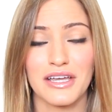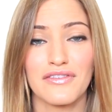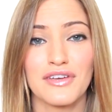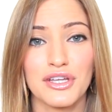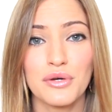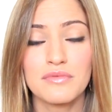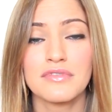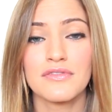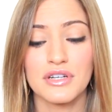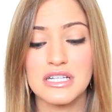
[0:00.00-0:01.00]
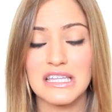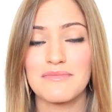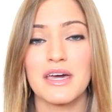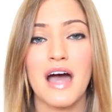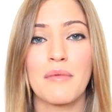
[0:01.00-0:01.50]
If you do, feel free to
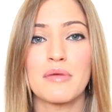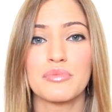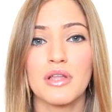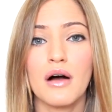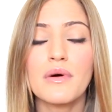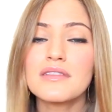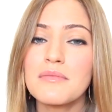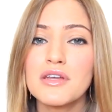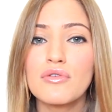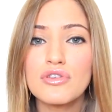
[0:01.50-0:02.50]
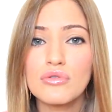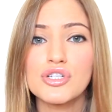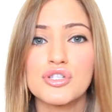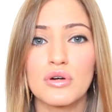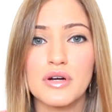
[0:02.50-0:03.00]
leave me a comment below and let me know
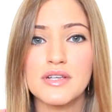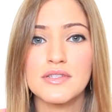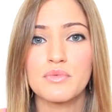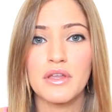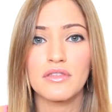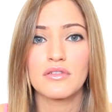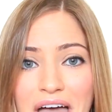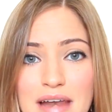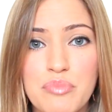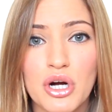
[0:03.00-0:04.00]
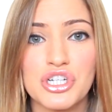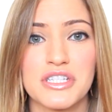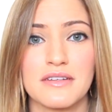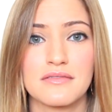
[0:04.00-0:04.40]
your stories with that person.